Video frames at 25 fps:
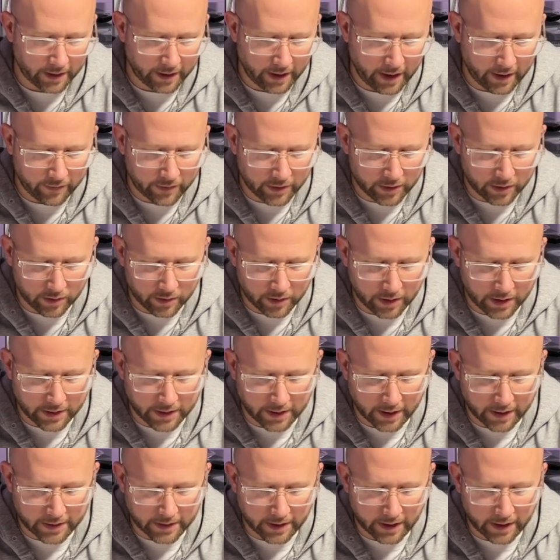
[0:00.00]
heavy-duty
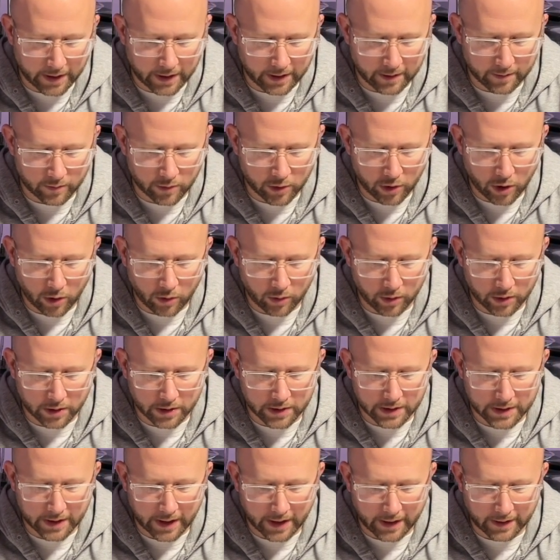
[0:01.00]
titanium coated
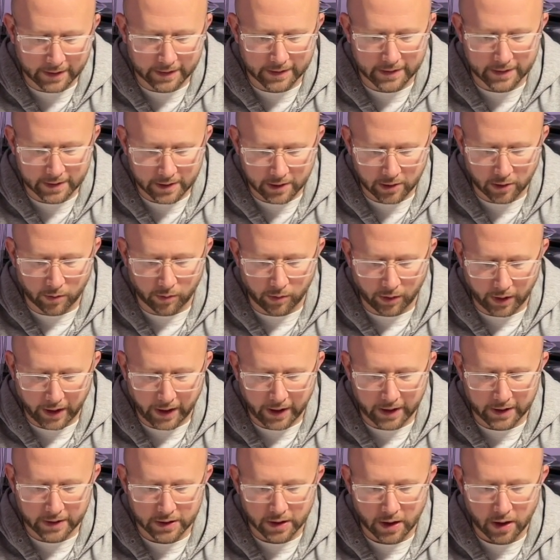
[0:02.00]
stainless steel
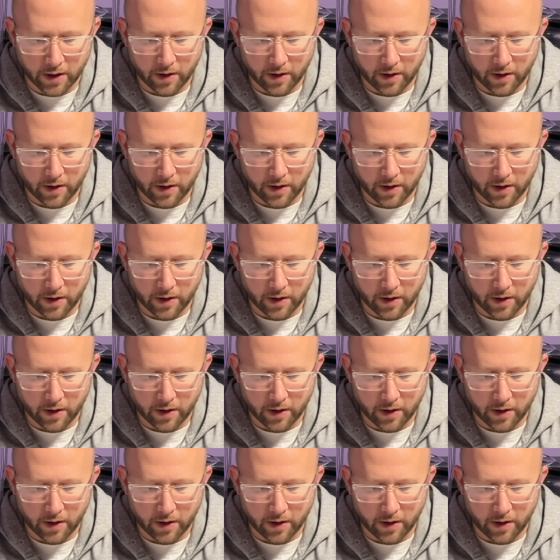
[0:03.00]
blades